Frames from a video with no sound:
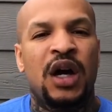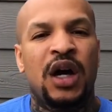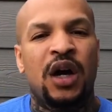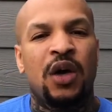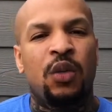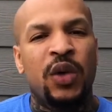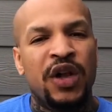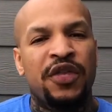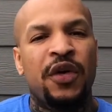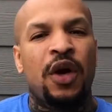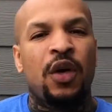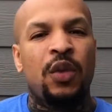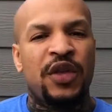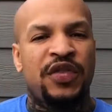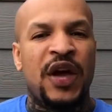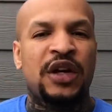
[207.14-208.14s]
uh, with or
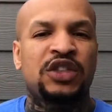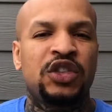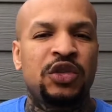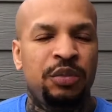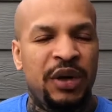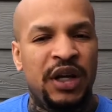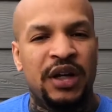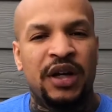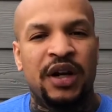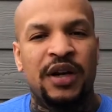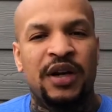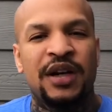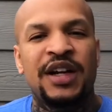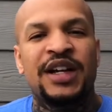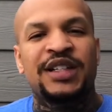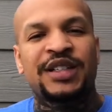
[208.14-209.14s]
without you being there
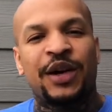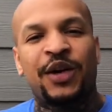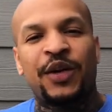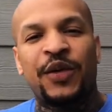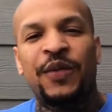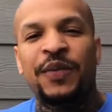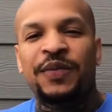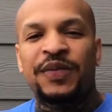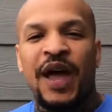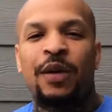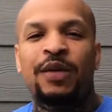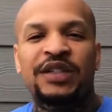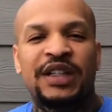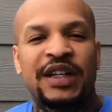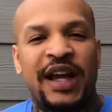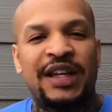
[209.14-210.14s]
so that
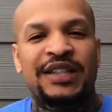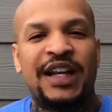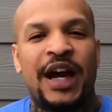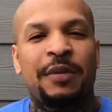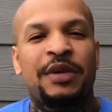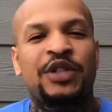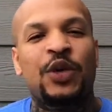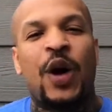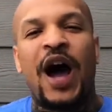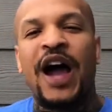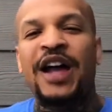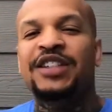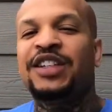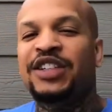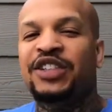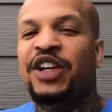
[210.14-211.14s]
was today's topic so i
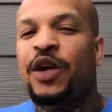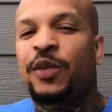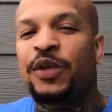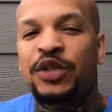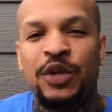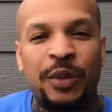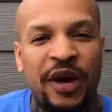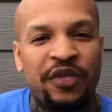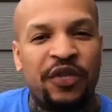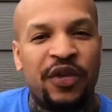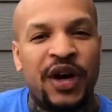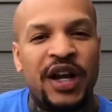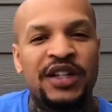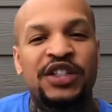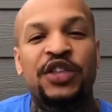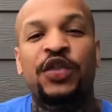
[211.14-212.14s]
just shared with you my
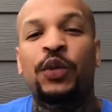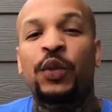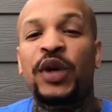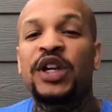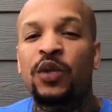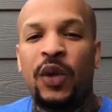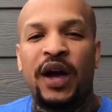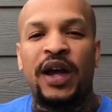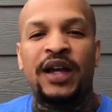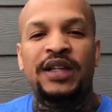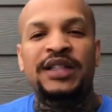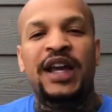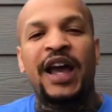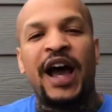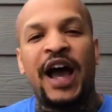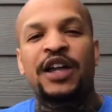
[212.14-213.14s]
friends three ways
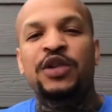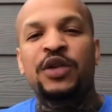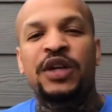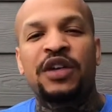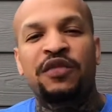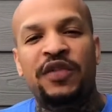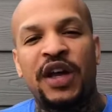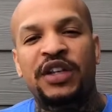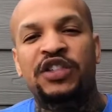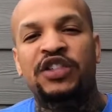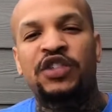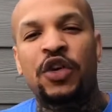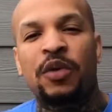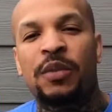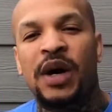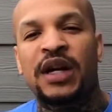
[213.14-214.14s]
how you can invest
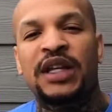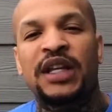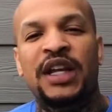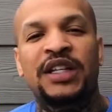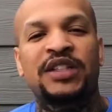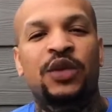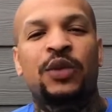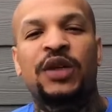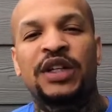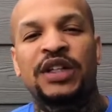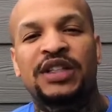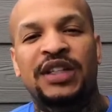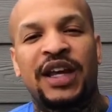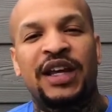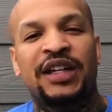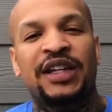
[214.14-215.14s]
your money into real
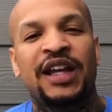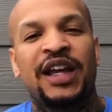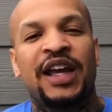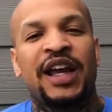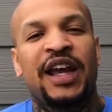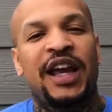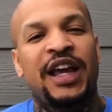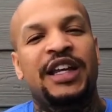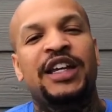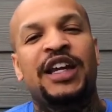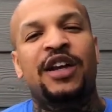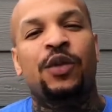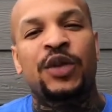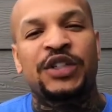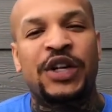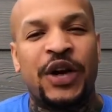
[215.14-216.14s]
estate and get a
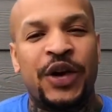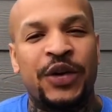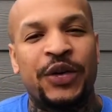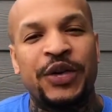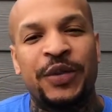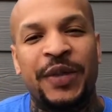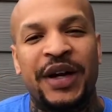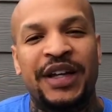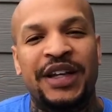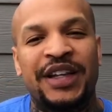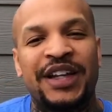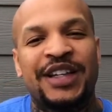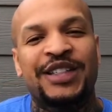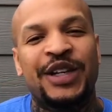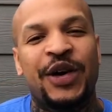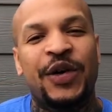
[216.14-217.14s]
return on your money.
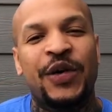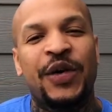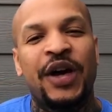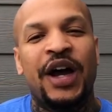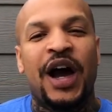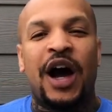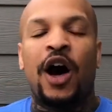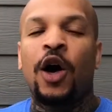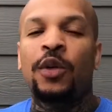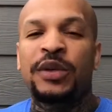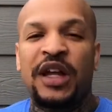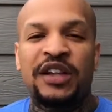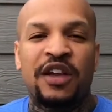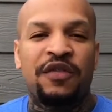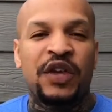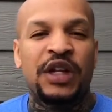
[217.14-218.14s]
So I hope that
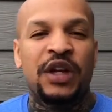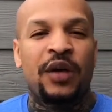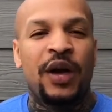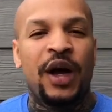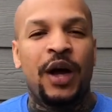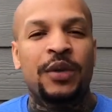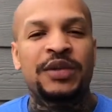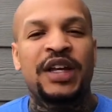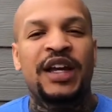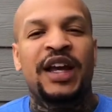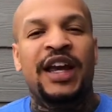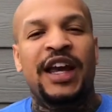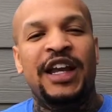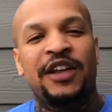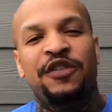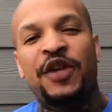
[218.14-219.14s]
that video helps.
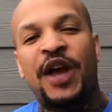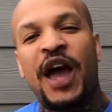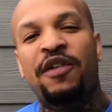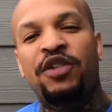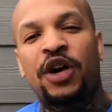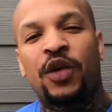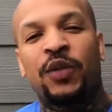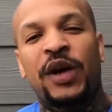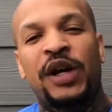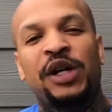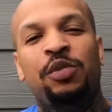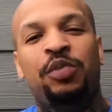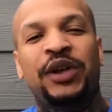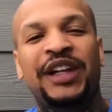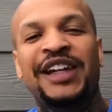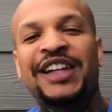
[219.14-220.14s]
And if you haven't already,
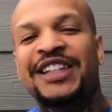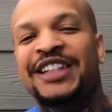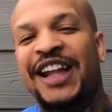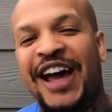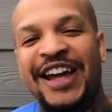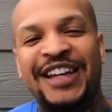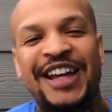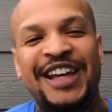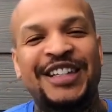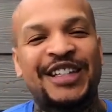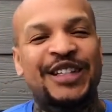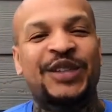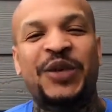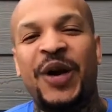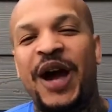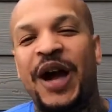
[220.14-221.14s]
please like and
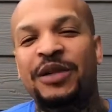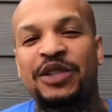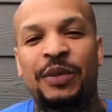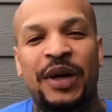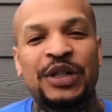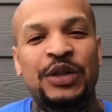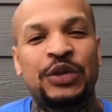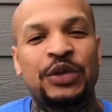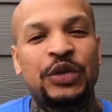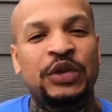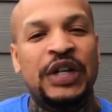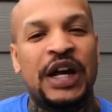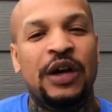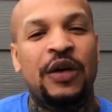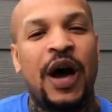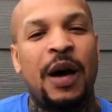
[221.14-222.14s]
subscribe to my YouTube
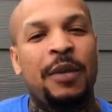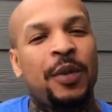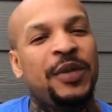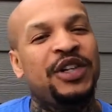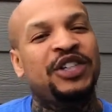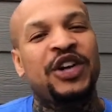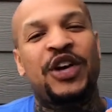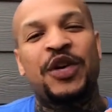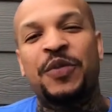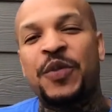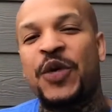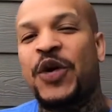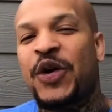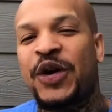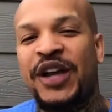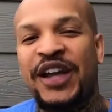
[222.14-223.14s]
channel. I'm gonna be sharing share
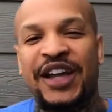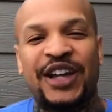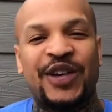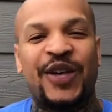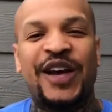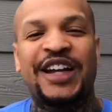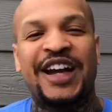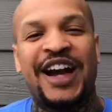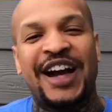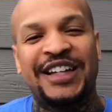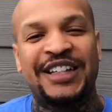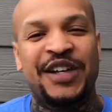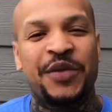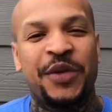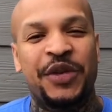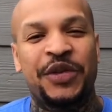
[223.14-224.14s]
more and great
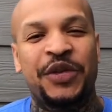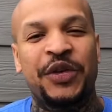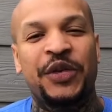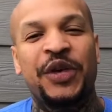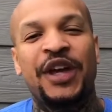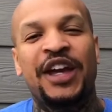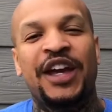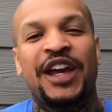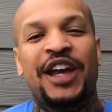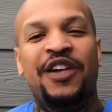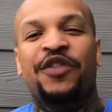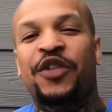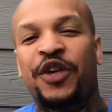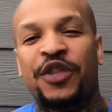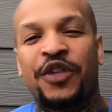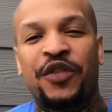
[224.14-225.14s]
content with you in
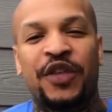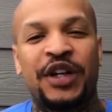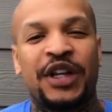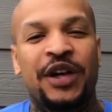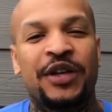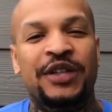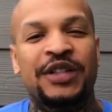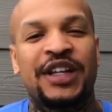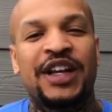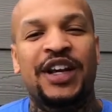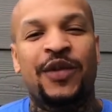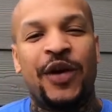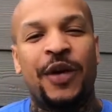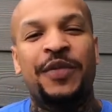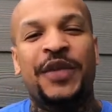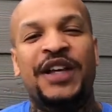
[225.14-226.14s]
further videos.
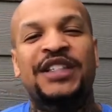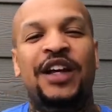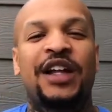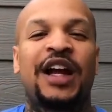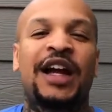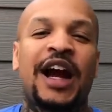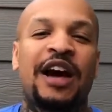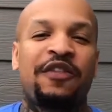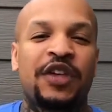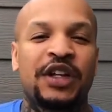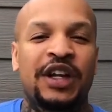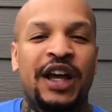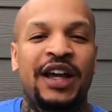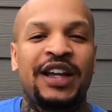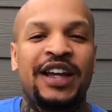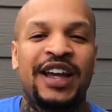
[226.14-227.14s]
Well, that's all I got for
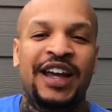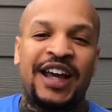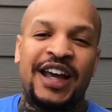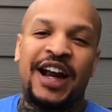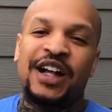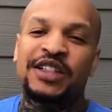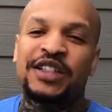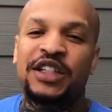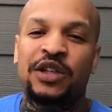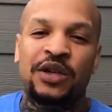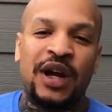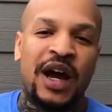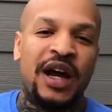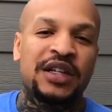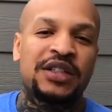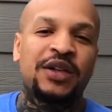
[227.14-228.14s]
today, and I'll see you
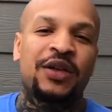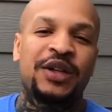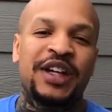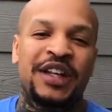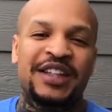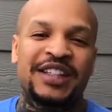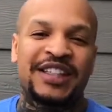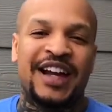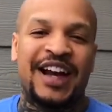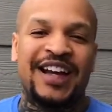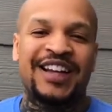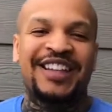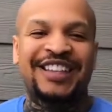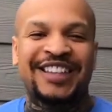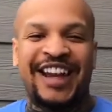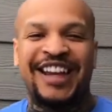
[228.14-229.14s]
guys on the other side.
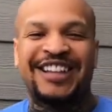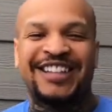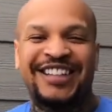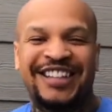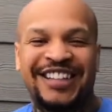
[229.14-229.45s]
Thanks.